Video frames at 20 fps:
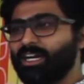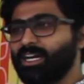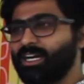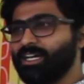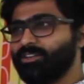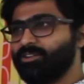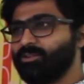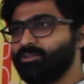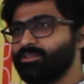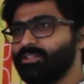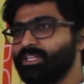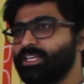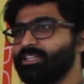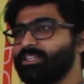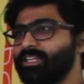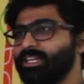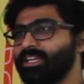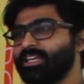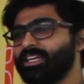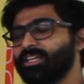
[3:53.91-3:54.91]
I don't think
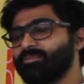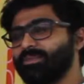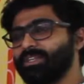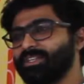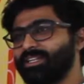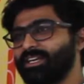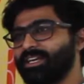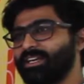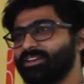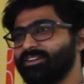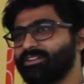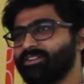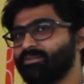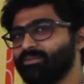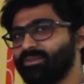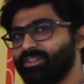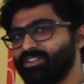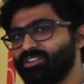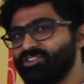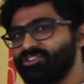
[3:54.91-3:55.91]
that it can be taken to
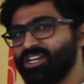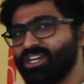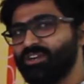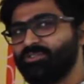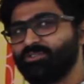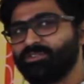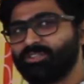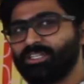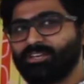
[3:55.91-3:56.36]
be the general